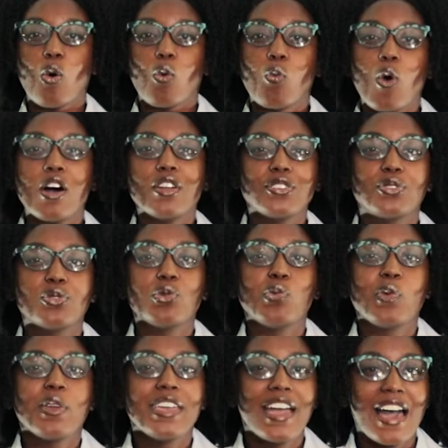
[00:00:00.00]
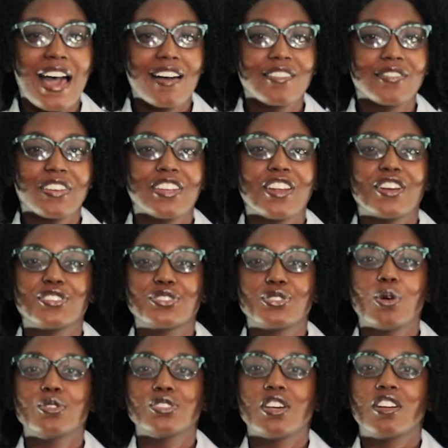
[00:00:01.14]
What do we have in our
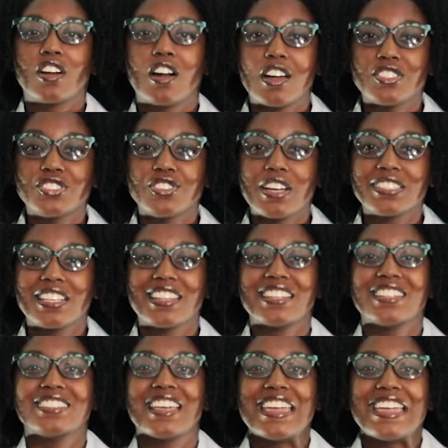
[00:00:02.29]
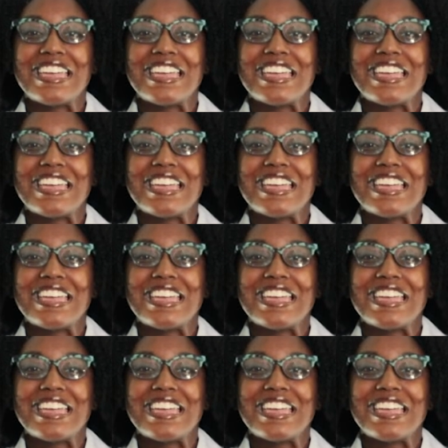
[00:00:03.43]
social contract that is